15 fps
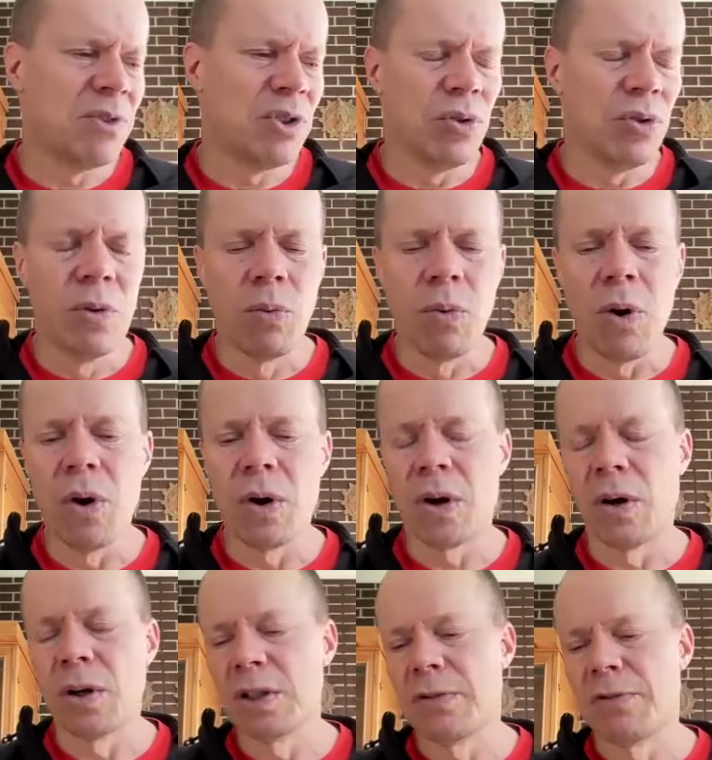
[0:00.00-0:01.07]
do the
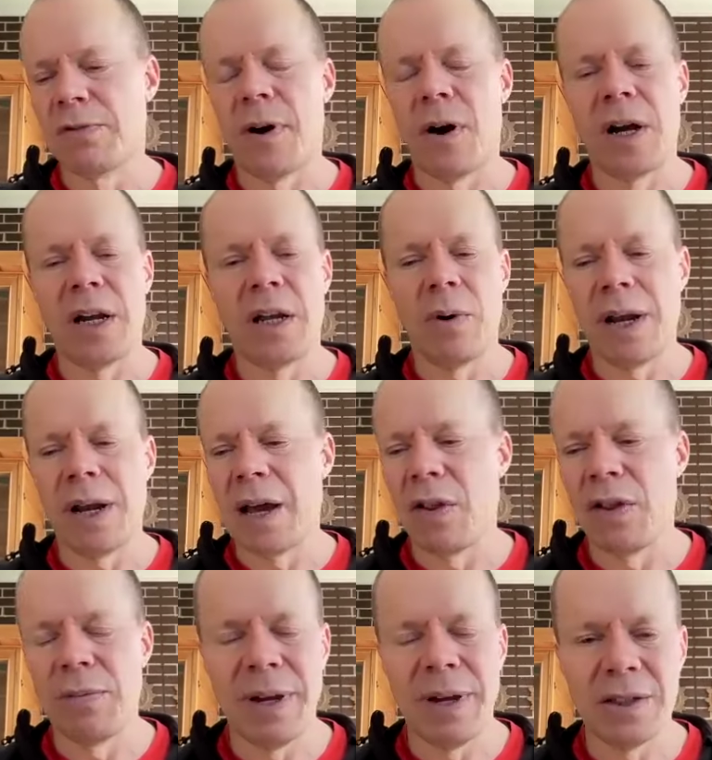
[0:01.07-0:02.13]
work on defining what
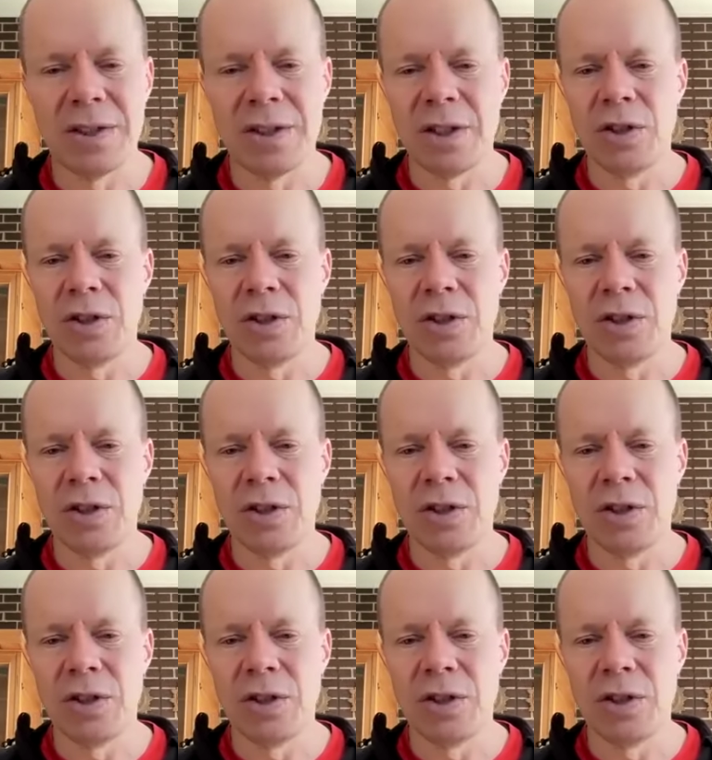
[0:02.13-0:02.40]
health means